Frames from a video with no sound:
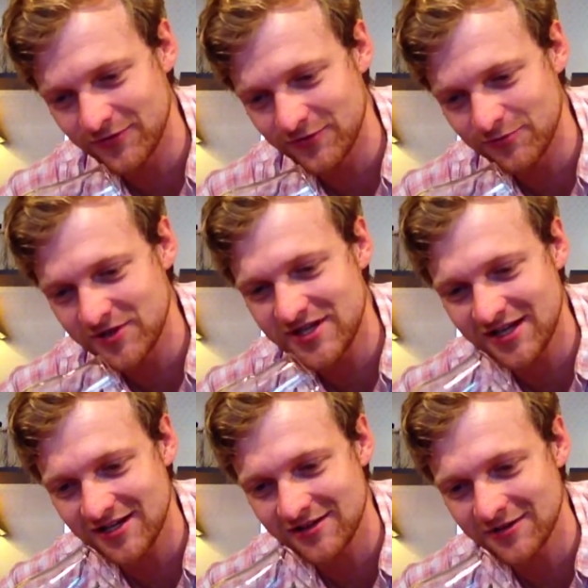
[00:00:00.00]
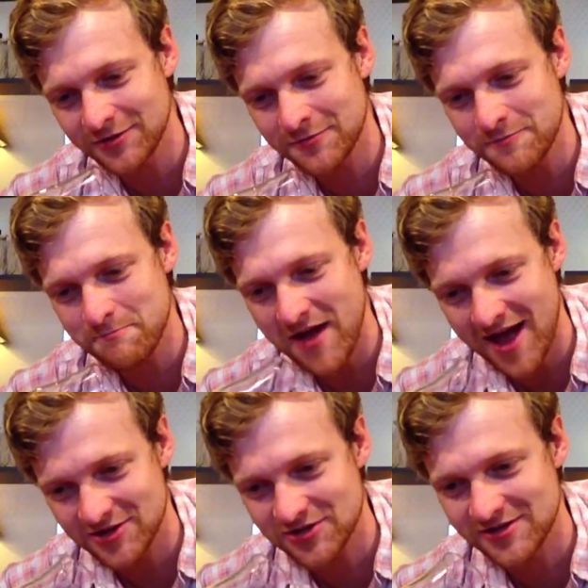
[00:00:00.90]
meticulous
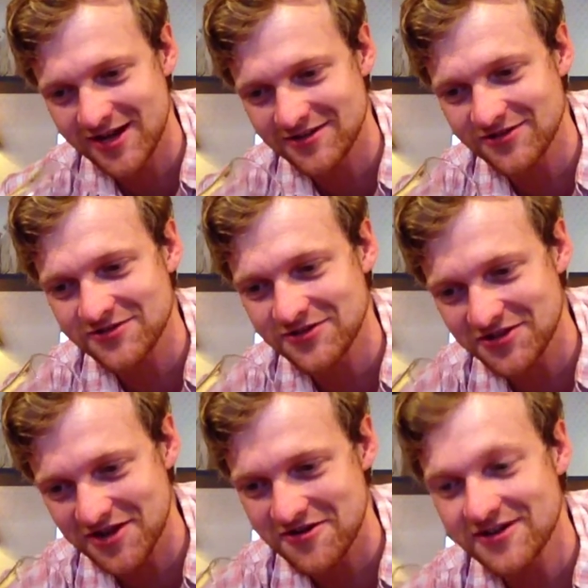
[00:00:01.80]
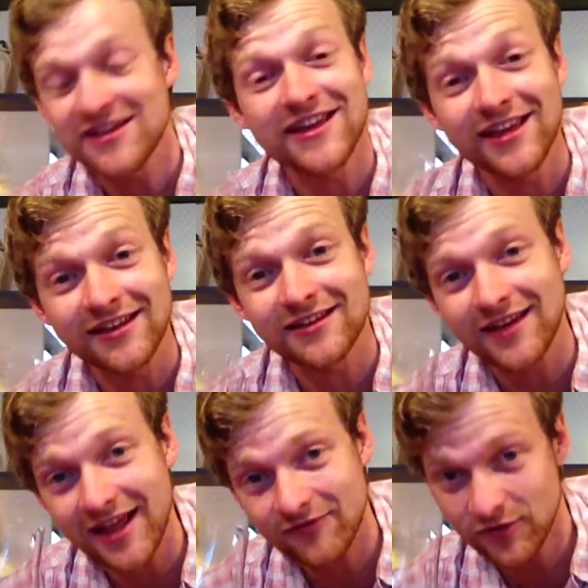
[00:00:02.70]
passion and sincerity in
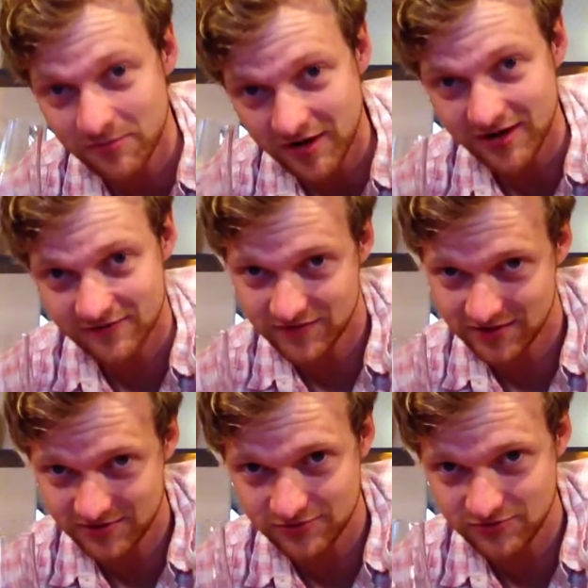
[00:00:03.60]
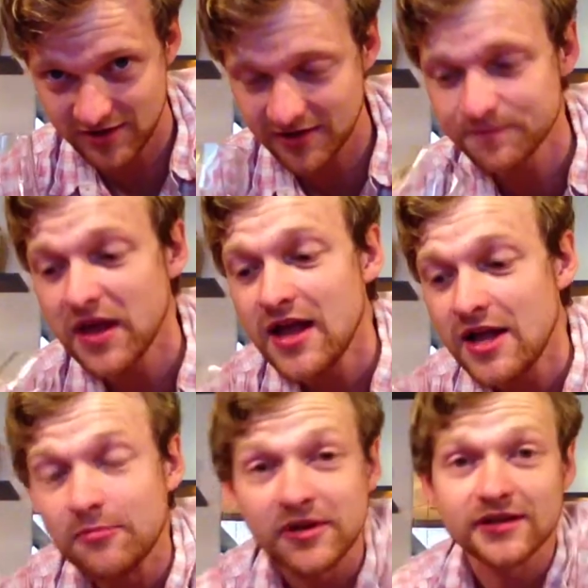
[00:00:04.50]
every part of this drink.
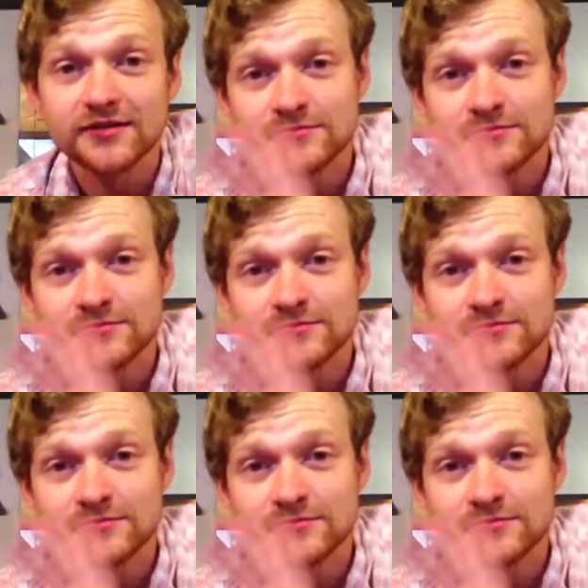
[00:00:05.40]
But